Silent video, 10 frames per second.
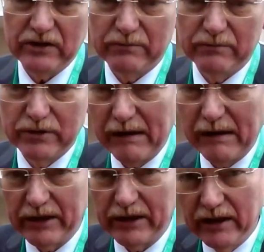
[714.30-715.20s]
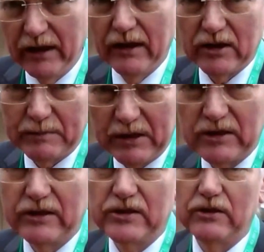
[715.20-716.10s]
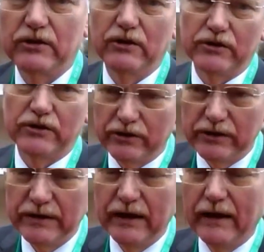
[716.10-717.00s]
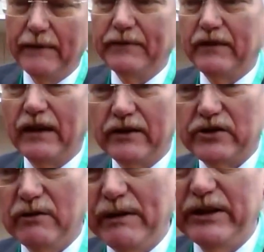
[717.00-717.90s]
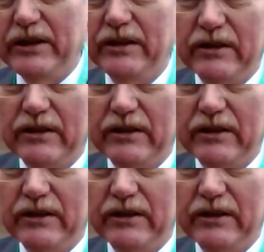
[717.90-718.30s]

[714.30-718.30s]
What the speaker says: programming, specialists on control. There are so many